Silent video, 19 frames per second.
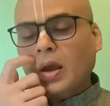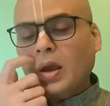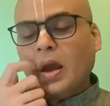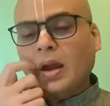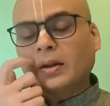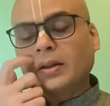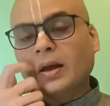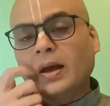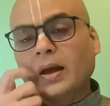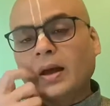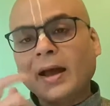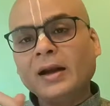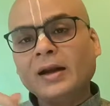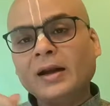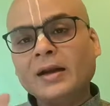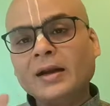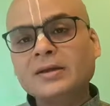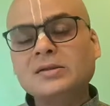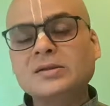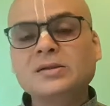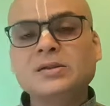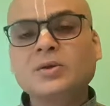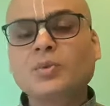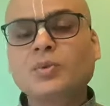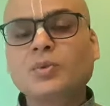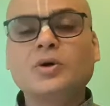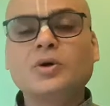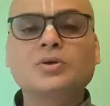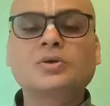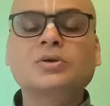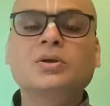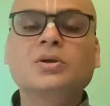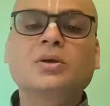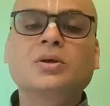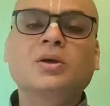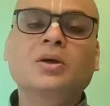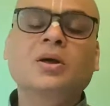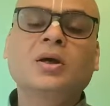and the eldest
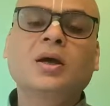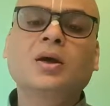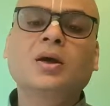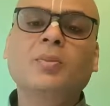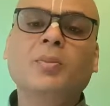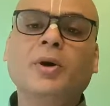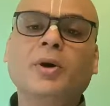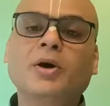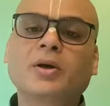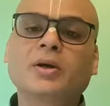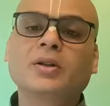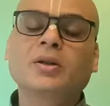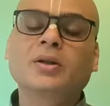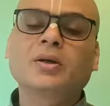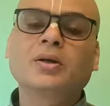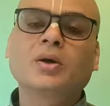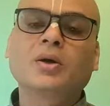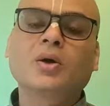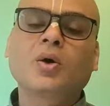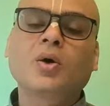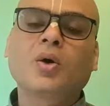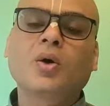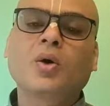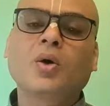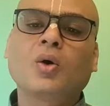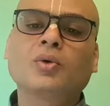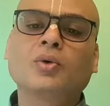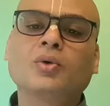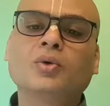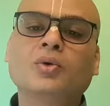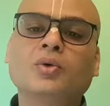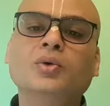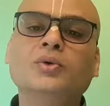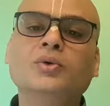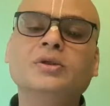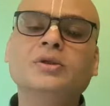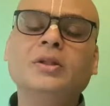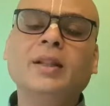was King Bharat, on
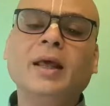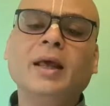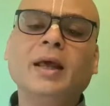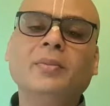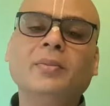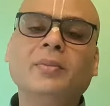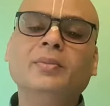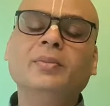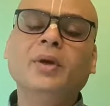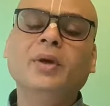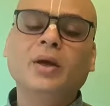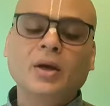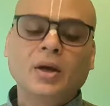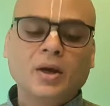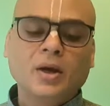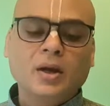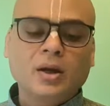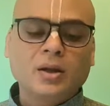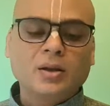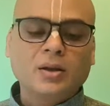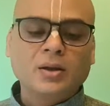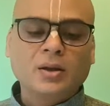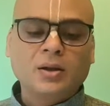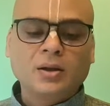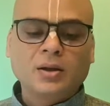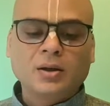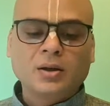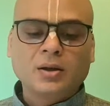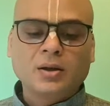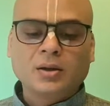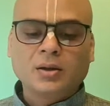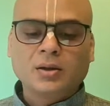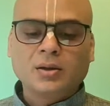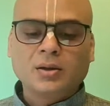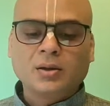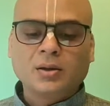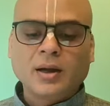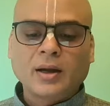whose name
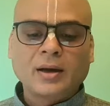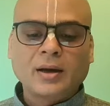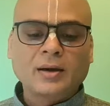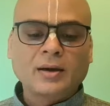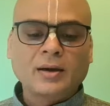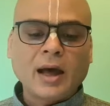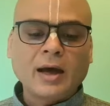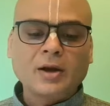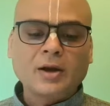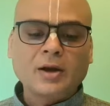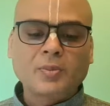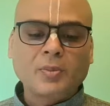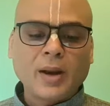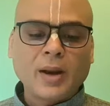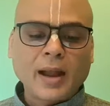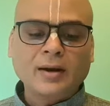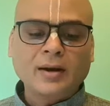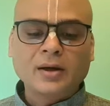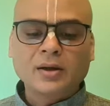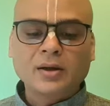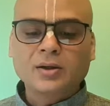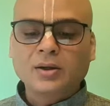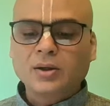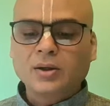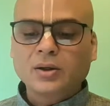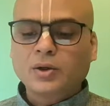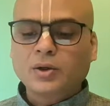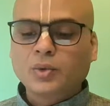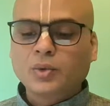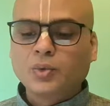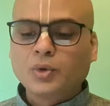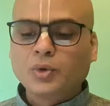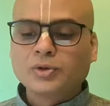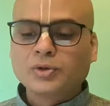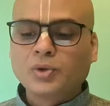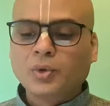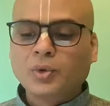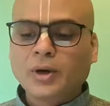the entire planet
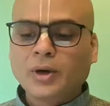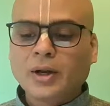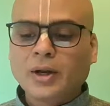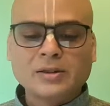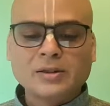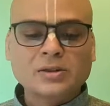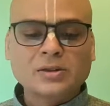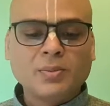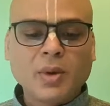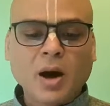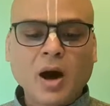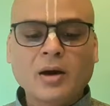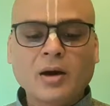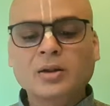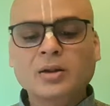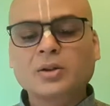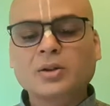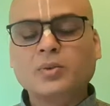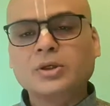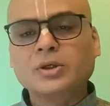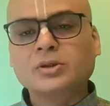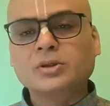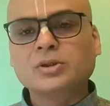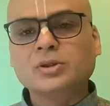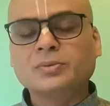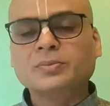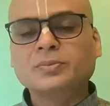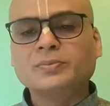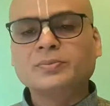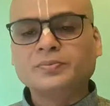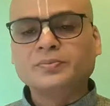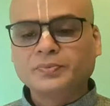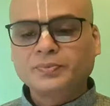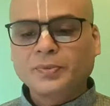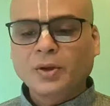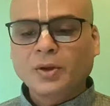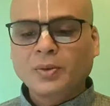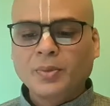was known as Bharatvarsha.
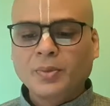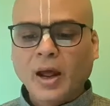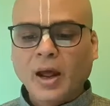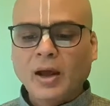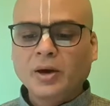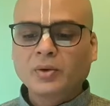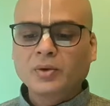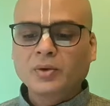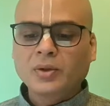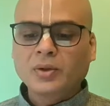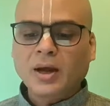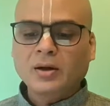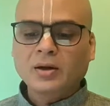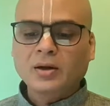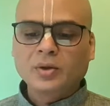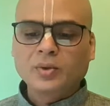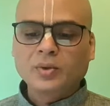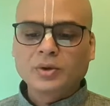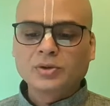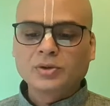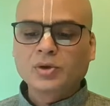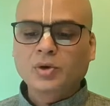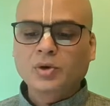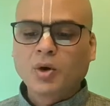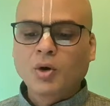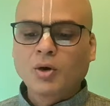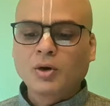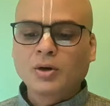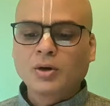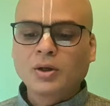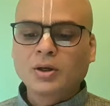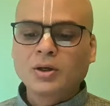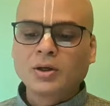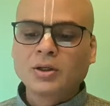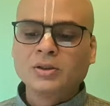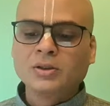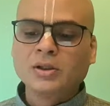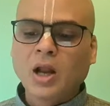Prior to that, it was called
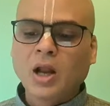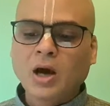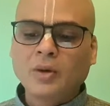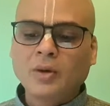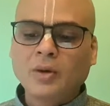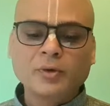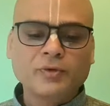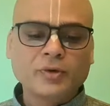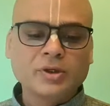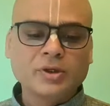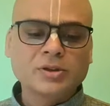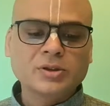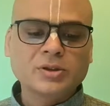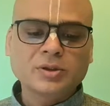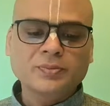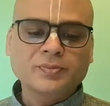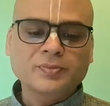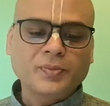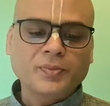Ajanab Varsha.